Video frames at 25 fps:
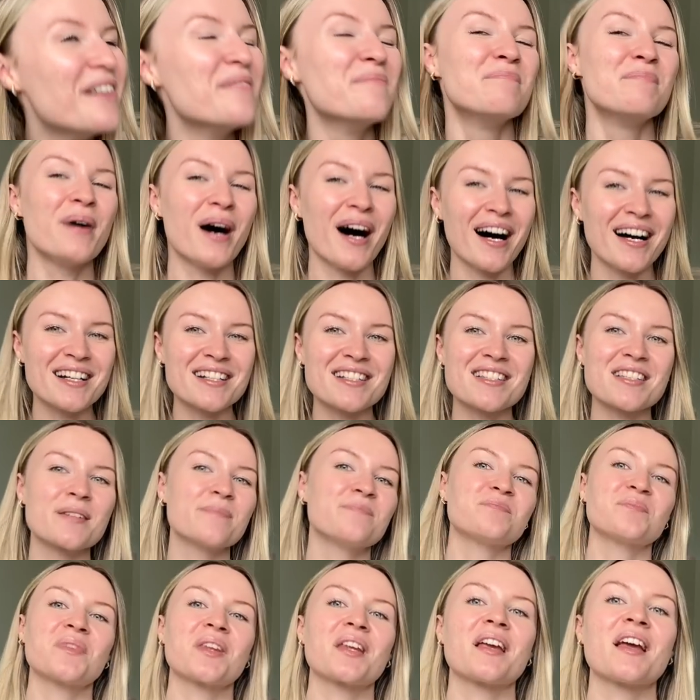But
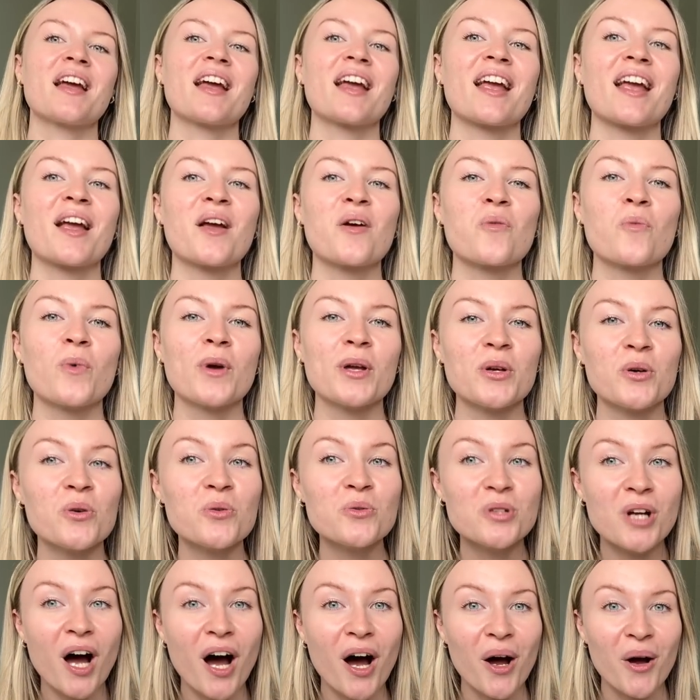we all
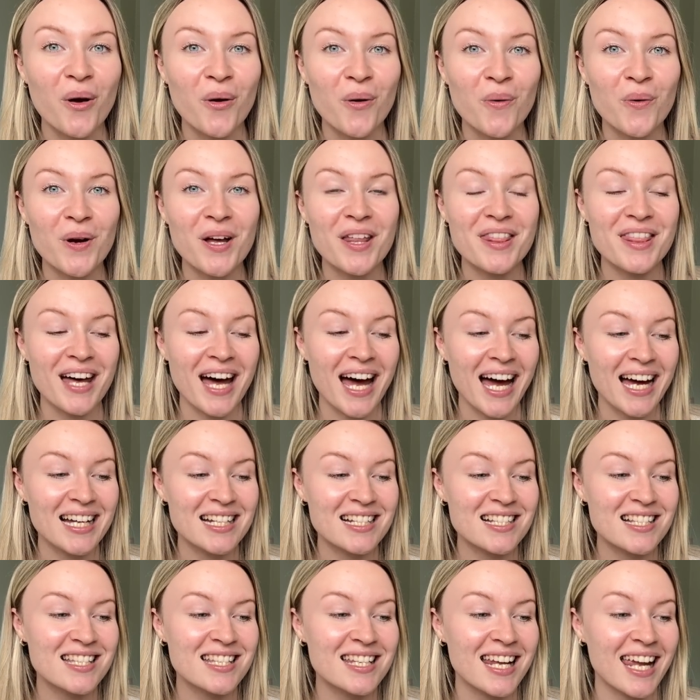know
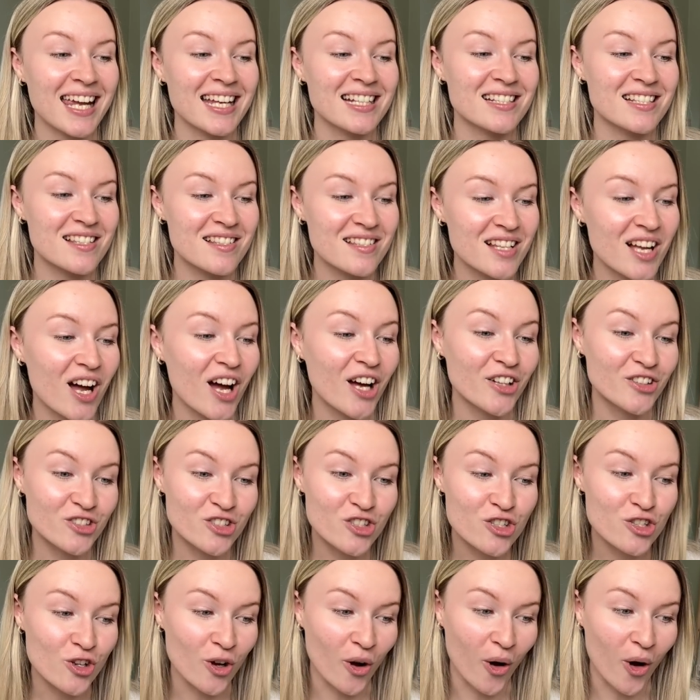that in certain
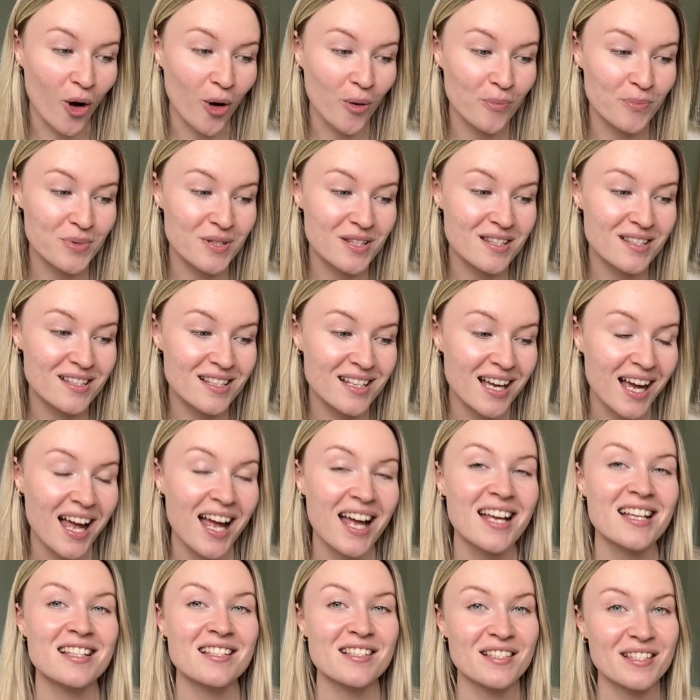shops,
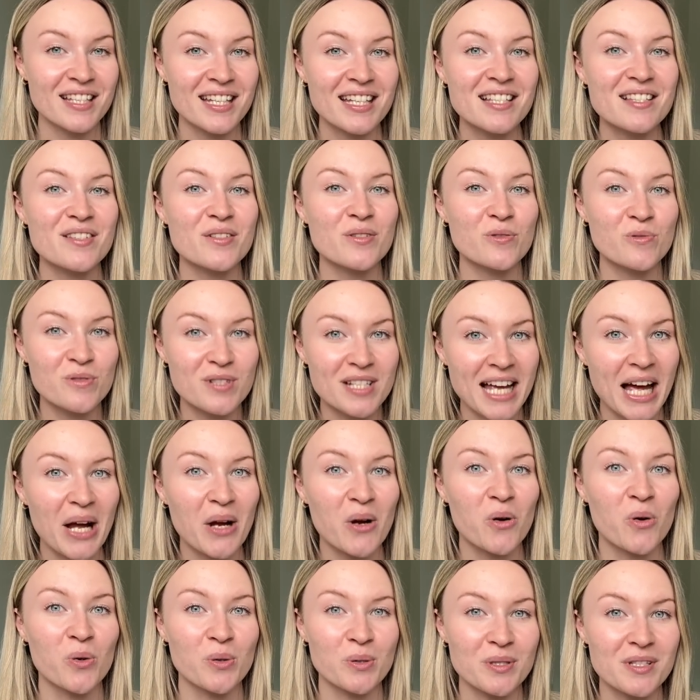seasonal
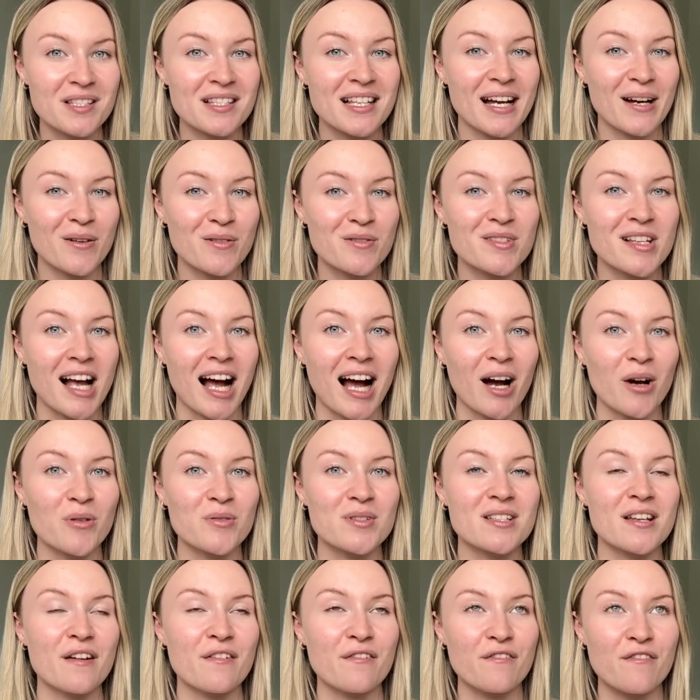decor sells
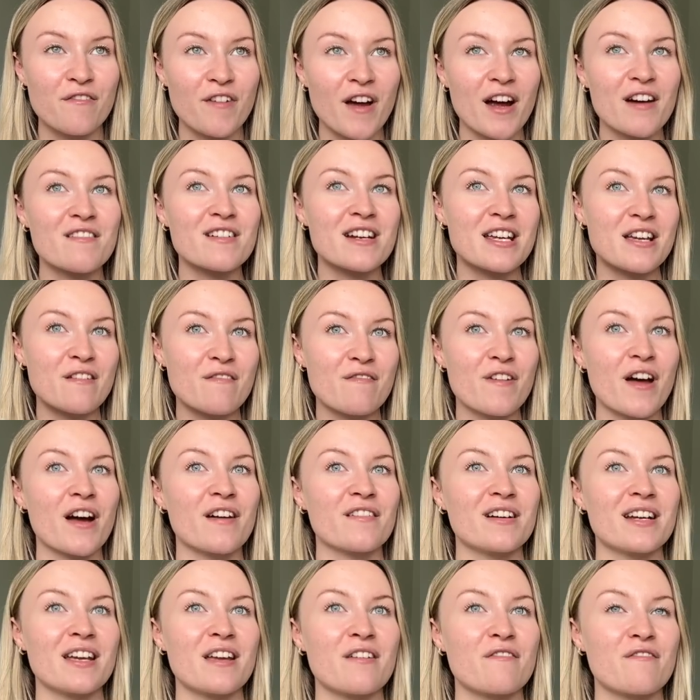out very,
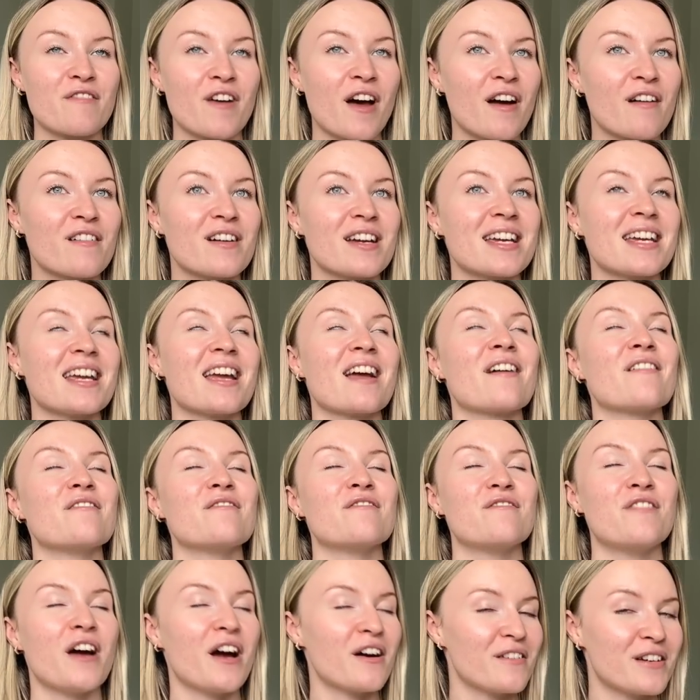very, very,
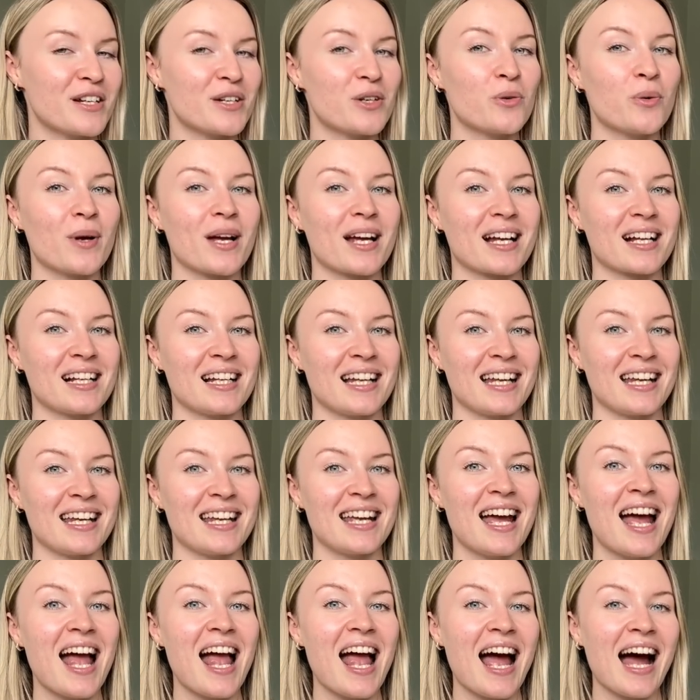very quickly.